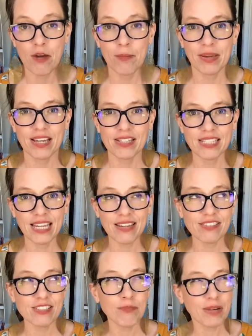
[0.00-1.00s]
because
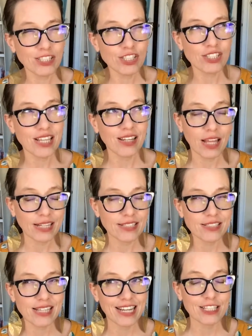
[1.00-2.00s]
as much as I'd like to
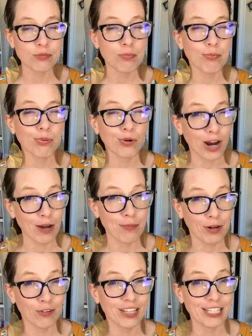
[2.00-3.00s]
say it's
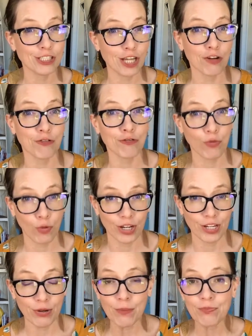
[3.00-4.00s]
primarily done for
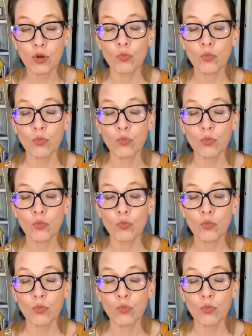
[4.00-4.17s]
you,